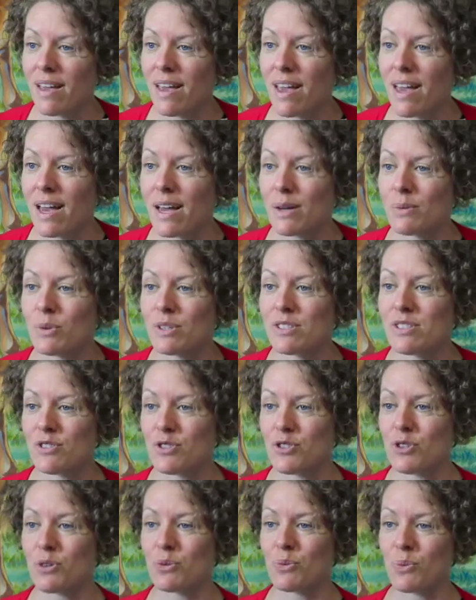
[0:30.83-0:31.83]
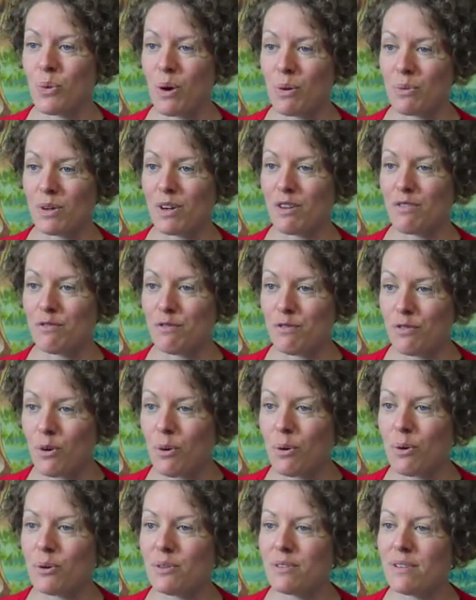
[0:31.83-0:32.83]
And I wasn't certain what would
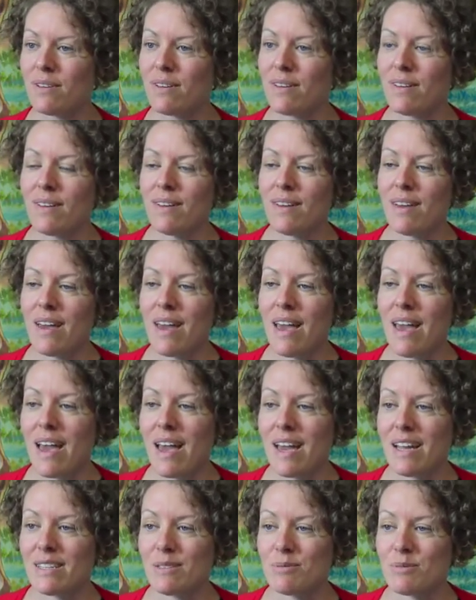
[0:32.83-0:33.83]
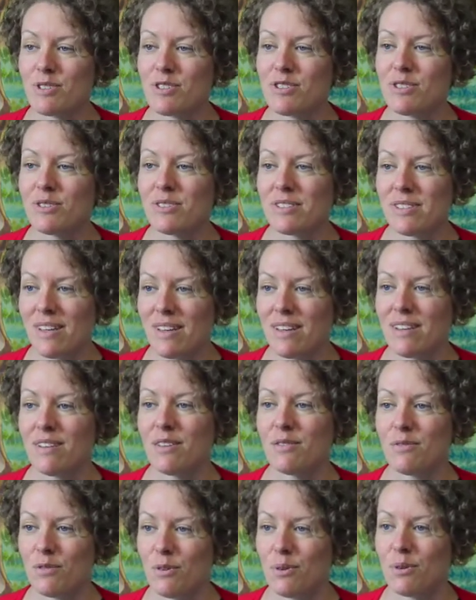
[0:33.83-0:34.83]
unfold, and I'm still seeing it
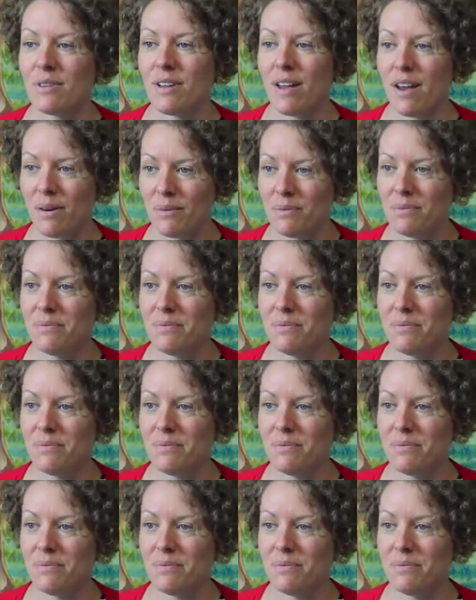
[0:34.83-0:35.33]
unfold now.